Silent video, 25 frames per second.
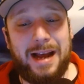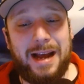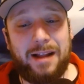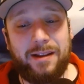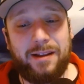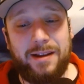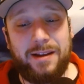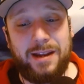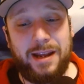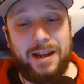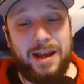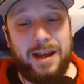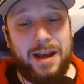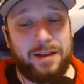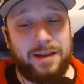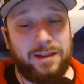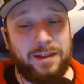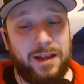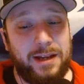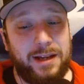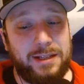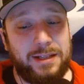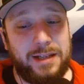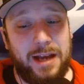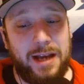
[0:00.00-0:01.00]
LED
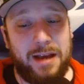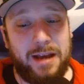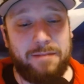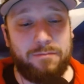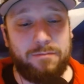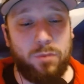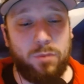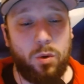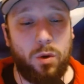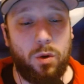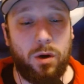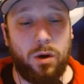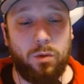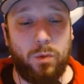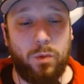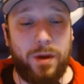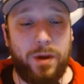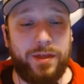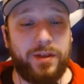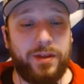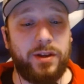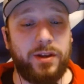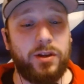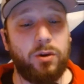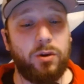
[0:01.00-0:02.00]
headlights, and more.
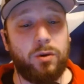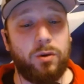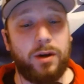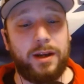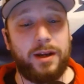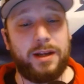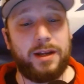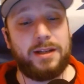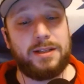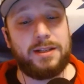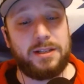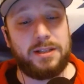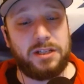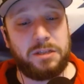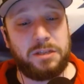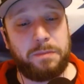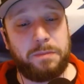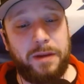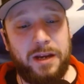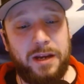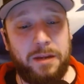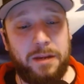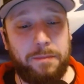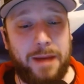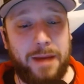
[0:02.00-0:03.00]
Whether you're into
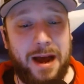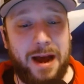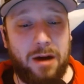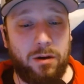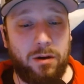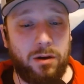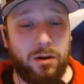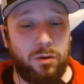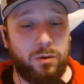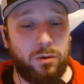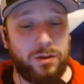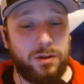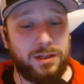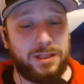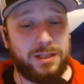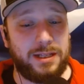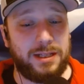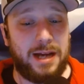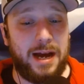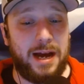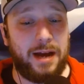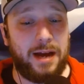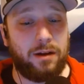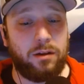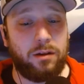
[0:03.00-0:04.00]
speed, power, or
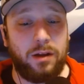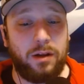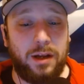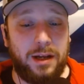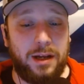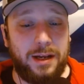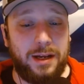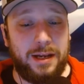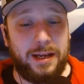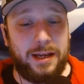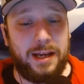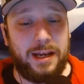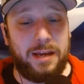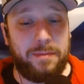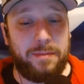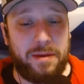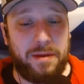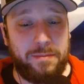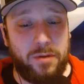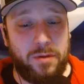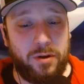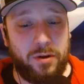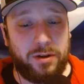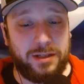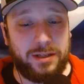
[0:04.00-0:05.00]
style,
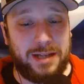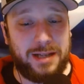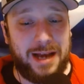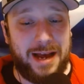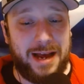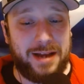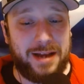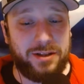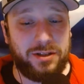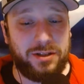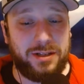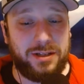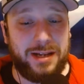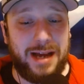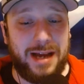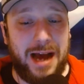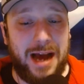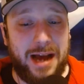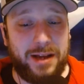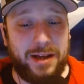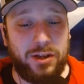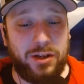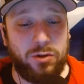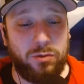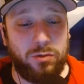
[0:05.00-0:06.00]
eBay Motors has
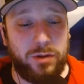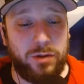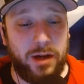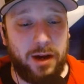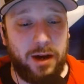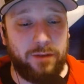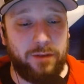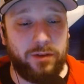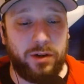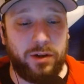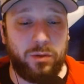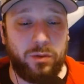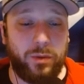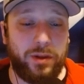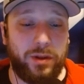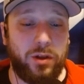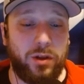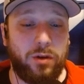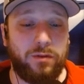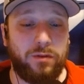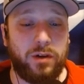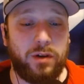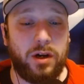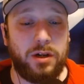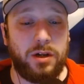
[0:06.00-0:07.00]
got you covered. With
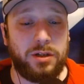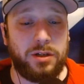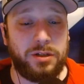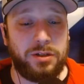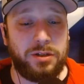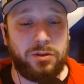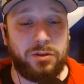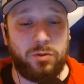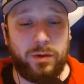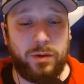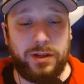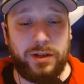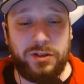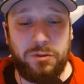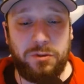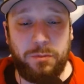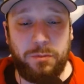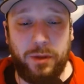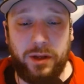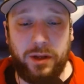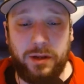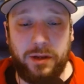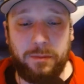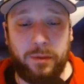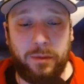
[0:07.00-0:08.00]
over 122
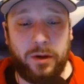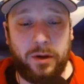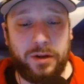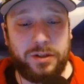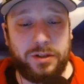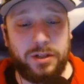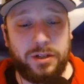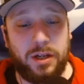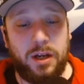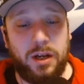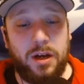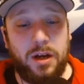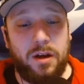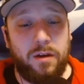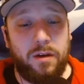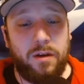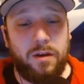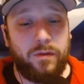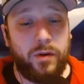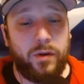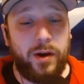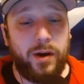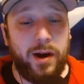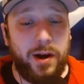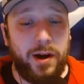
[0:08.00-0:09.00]
million parts
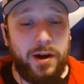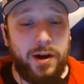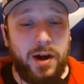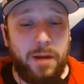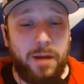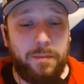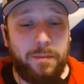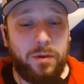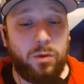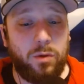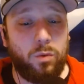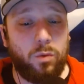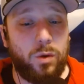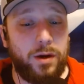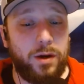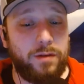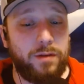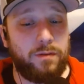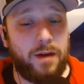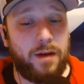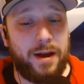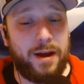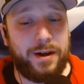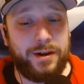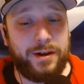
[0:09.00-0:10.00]
for your number
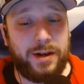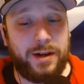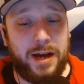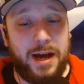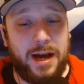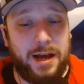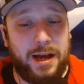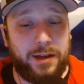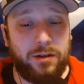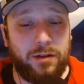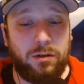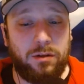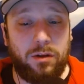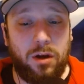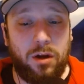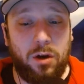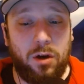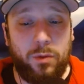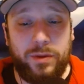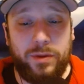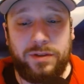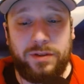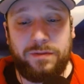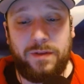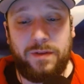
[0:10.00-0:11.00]
one ride or die, you'll
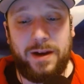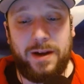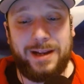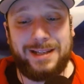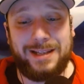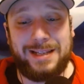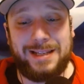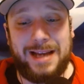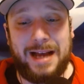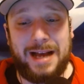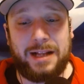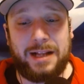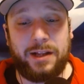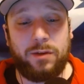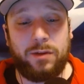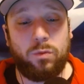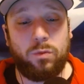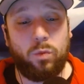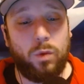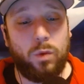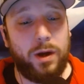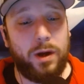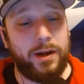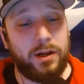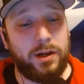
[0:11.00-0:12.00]
always find exactly
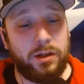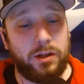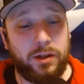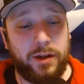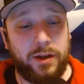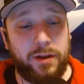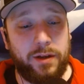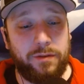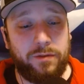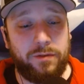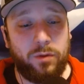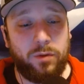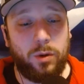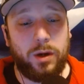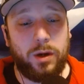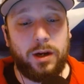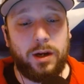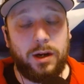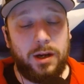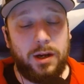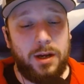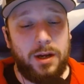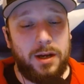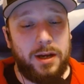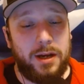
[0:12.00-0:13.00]
what you're looking
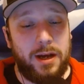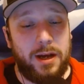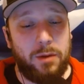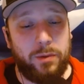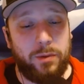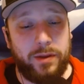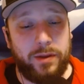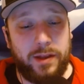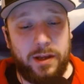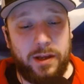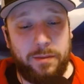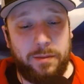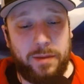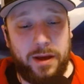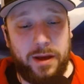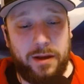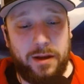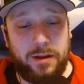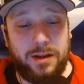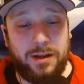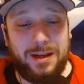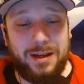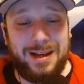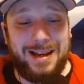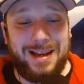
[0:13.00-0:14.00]
for. And with
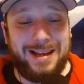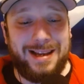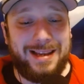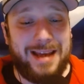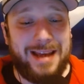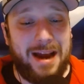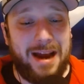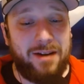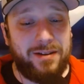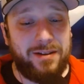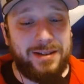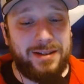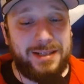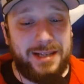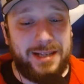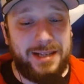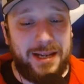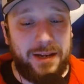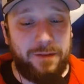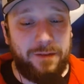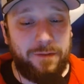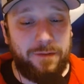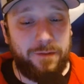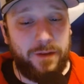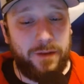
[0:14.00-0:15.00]
eBay
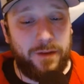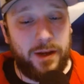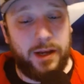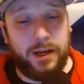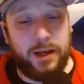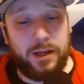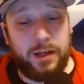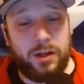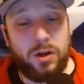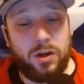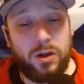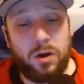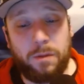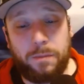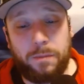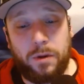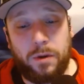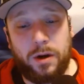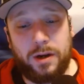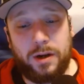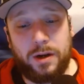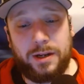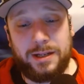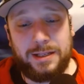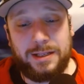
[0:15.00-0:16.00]
Guaranteed Fit, your
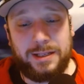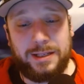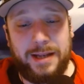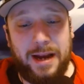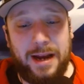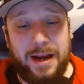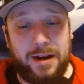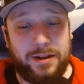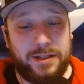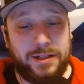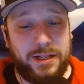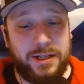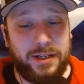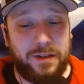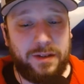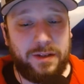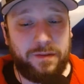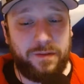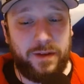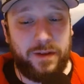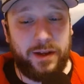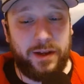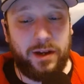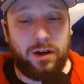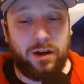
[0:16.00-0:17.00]
part is guaranteed to
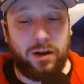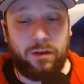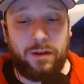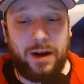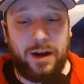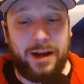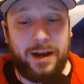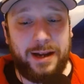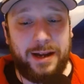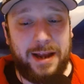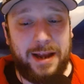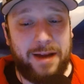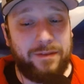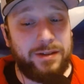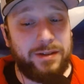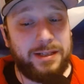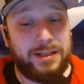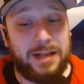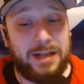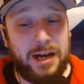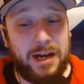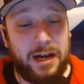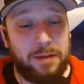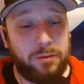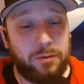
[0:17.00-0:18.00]
fit your ride every
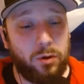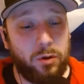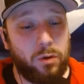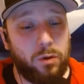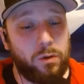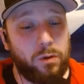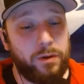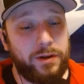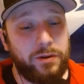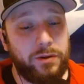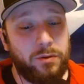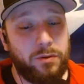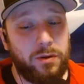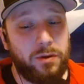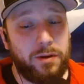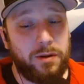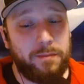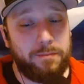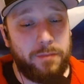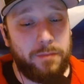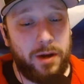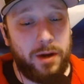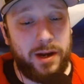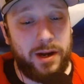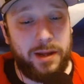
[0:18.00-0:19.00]
time, or
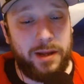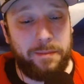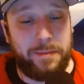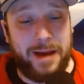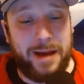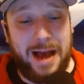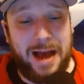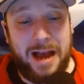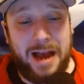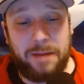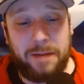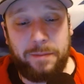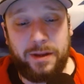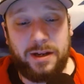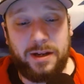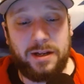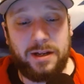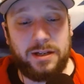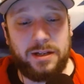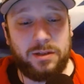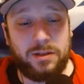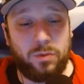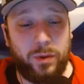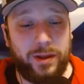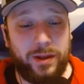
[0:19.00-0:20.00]
your money back.
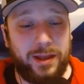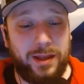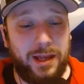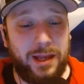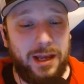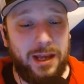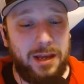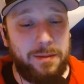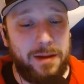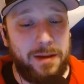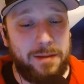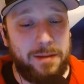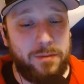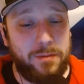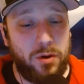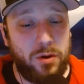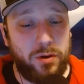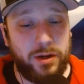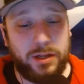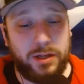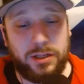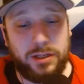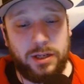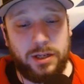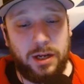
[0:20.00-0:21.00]
Because with eBay
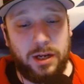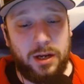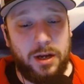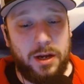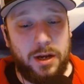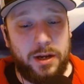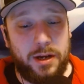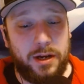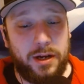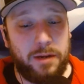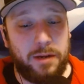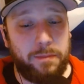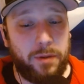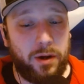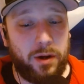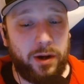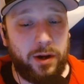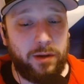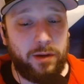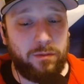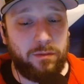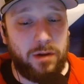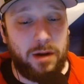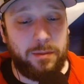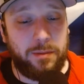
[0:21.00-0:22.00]
Motors, you're
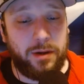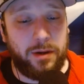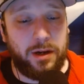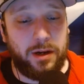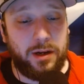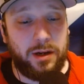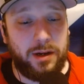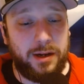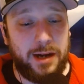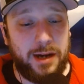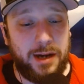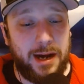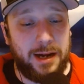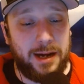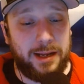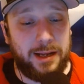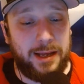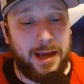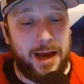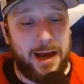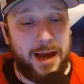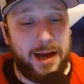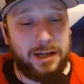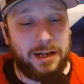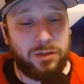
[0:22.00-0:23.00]
burning rubber, not
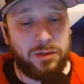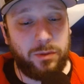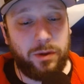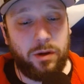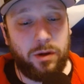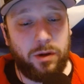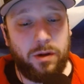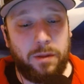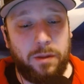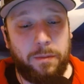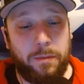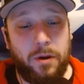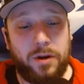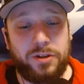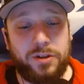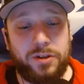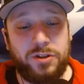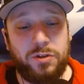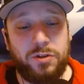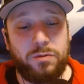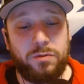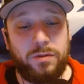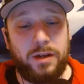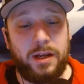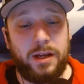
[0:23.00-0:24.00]
cash. With all the
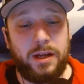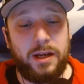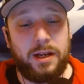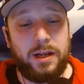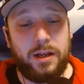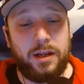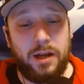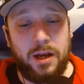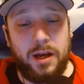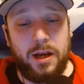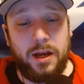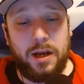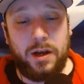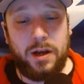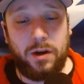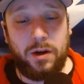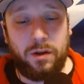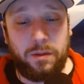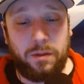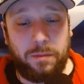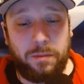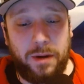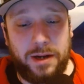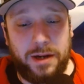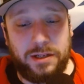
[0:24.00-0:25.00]
parts you need and
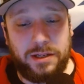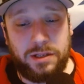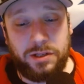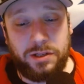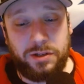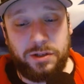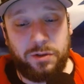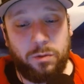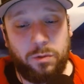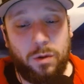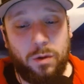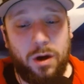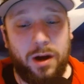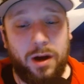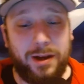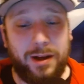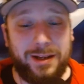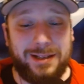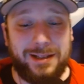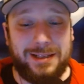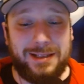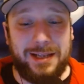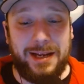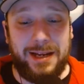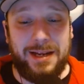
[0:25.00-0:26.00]
all the prices you want,
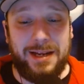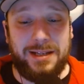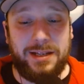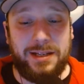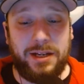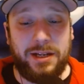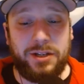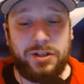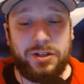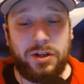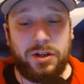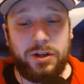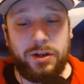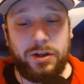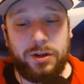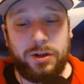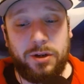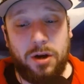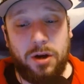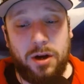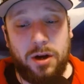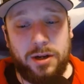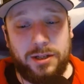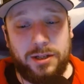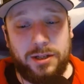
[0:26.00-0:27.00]
it's easy to turn your
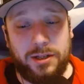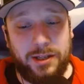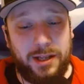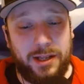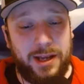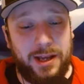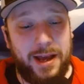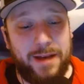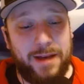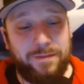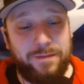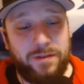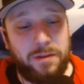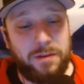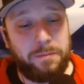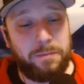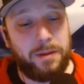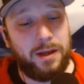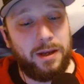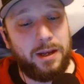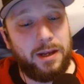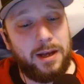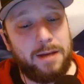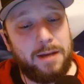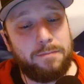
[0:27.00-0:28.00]
car into the
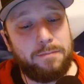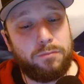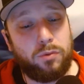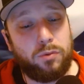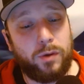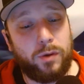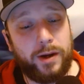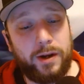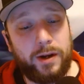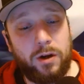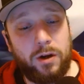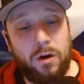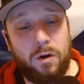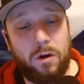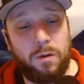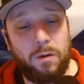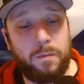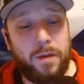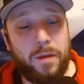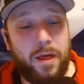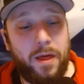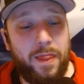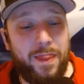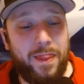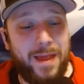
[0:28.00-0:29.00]
MVP and bring
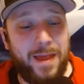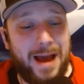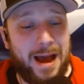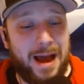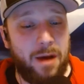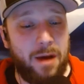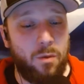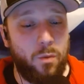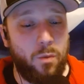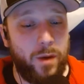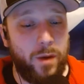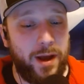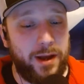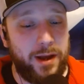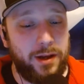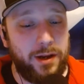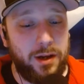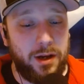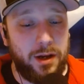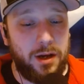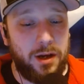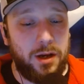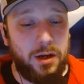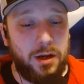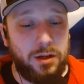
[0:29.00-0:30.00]
home that win.
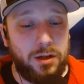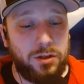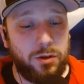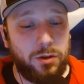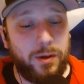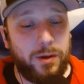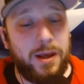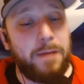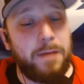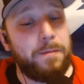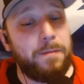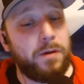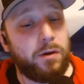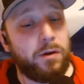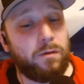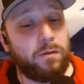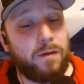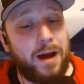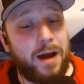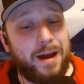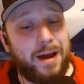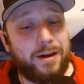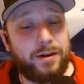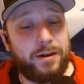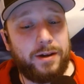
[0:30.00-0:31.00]
So keep your
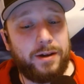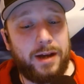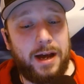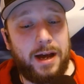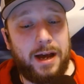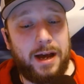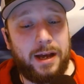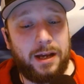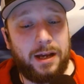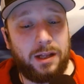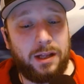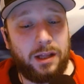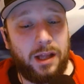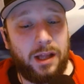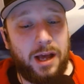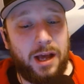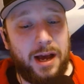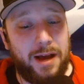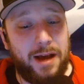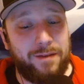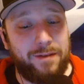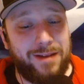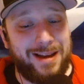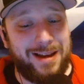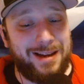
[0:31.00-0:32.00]
ride or die
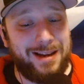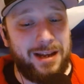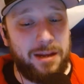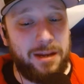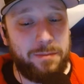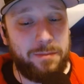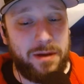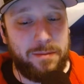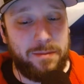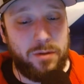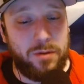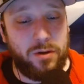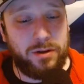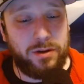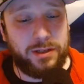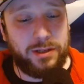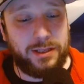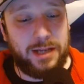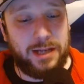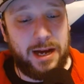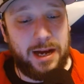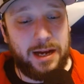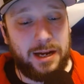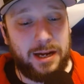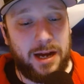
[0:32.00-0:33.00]
alive at
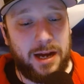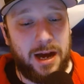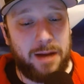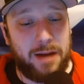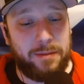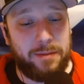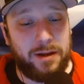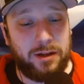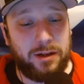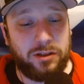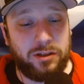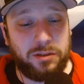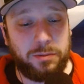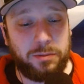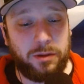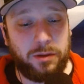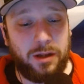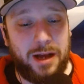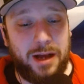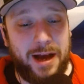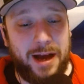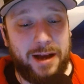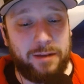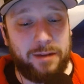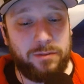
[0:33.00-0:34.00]
ebaymotors.com.
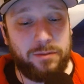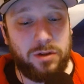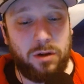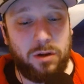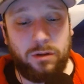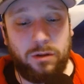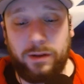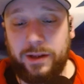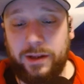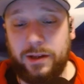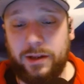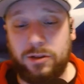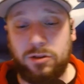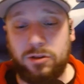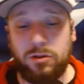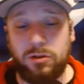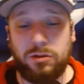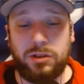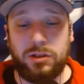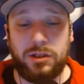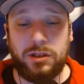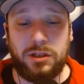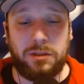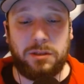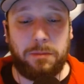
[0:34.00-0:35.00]
Eligible items only.
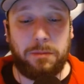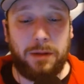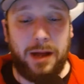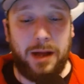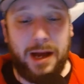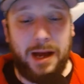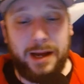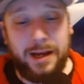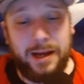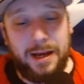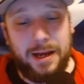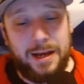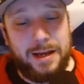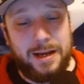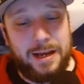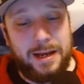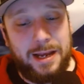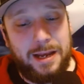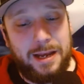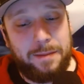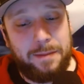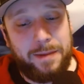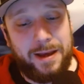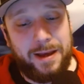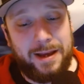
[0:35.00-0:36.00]
Exclusions apply.
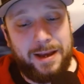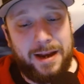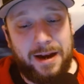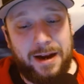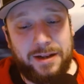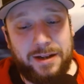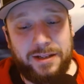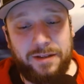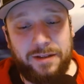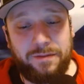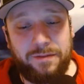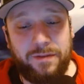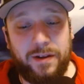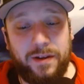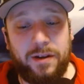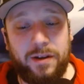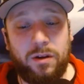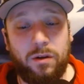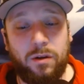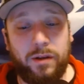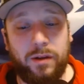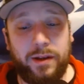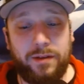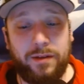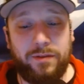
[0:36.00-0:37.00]
eBay Guaranteed Fit
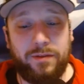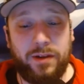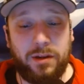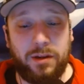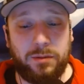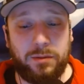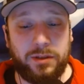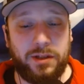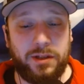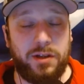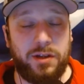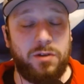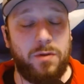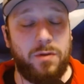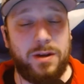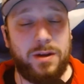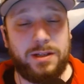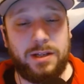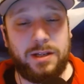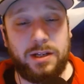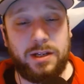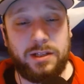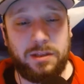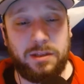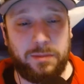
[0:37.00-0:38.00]
only available to
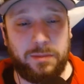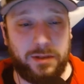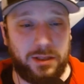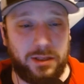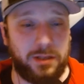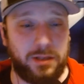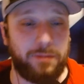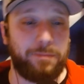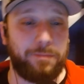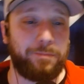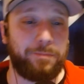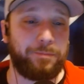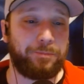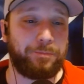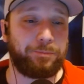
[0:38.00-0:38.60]
U.S. customers.